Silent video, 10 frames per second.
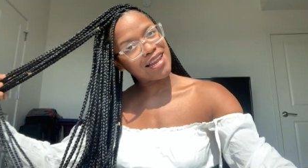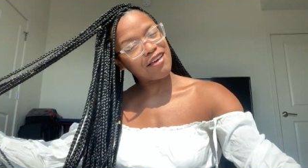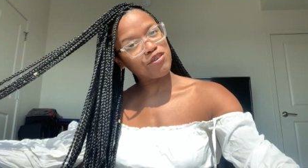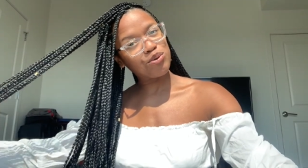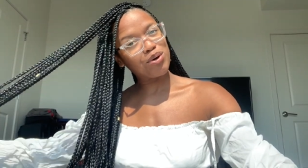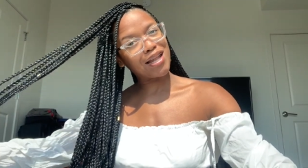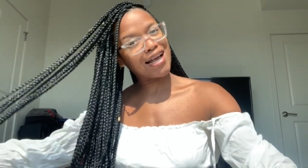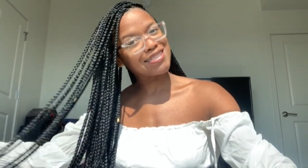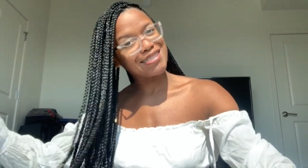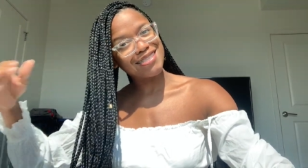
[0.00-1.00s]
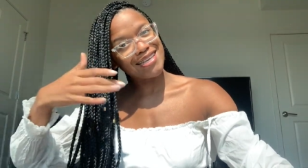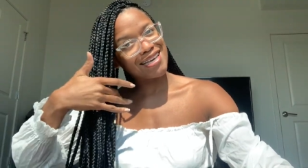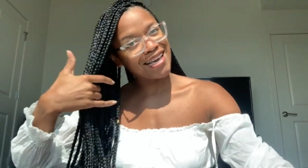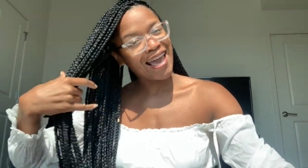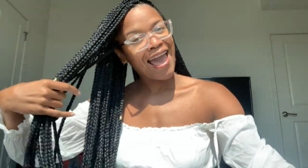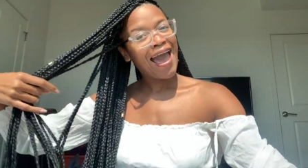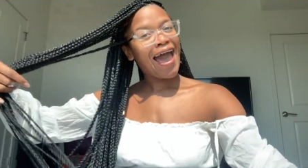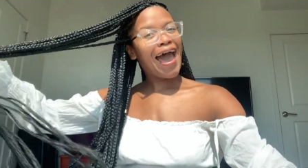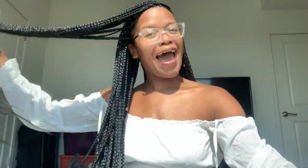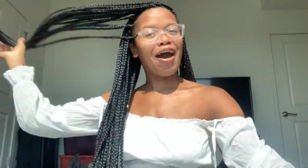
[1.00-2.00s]
If you would like to see
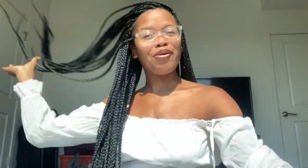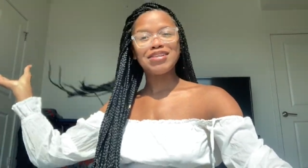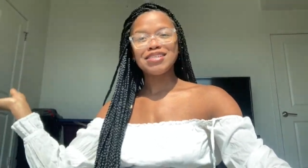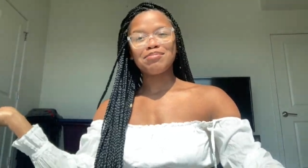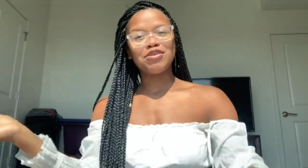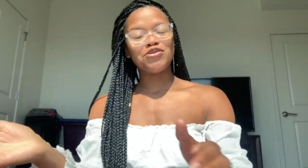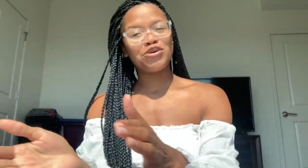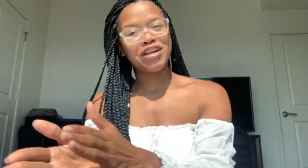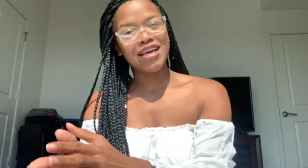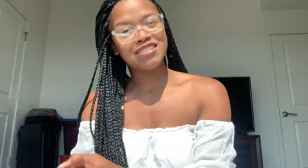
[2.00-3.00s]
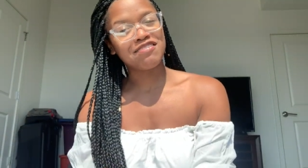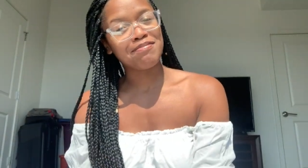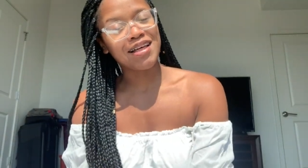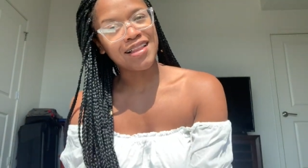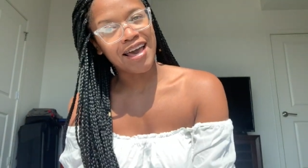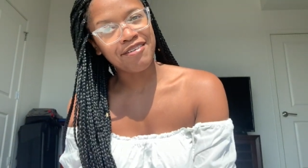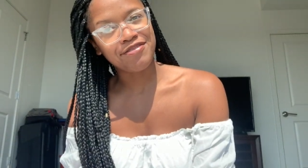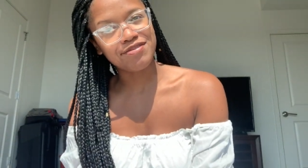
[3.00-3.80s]
how it took me 4 days of my life,